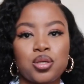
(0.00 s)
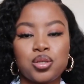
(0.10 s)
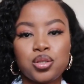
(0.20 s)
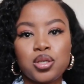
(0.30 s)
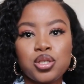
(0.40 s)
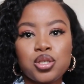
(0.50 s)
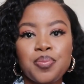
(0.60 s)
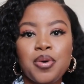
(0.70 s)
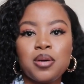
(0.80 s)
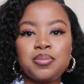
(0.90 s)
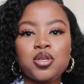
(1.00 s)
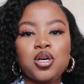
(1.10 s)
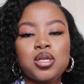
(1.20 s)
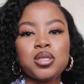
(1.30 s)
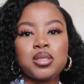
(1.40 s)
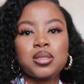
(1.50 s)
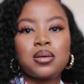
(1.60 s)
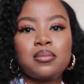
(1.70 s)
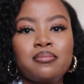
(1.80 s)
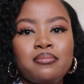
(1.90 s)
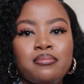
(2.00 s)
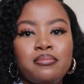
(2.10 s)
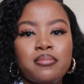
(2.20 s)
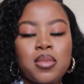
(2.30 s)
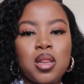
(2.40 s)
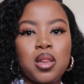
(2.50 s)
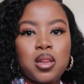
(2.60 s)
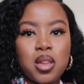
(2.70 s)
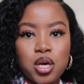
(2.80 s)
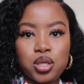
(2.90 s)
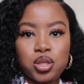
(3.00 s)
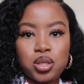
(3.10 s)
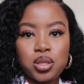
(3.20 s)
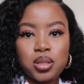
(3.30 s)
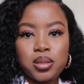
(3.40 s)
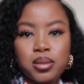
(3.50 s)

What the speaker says: So I just popped on some lashes,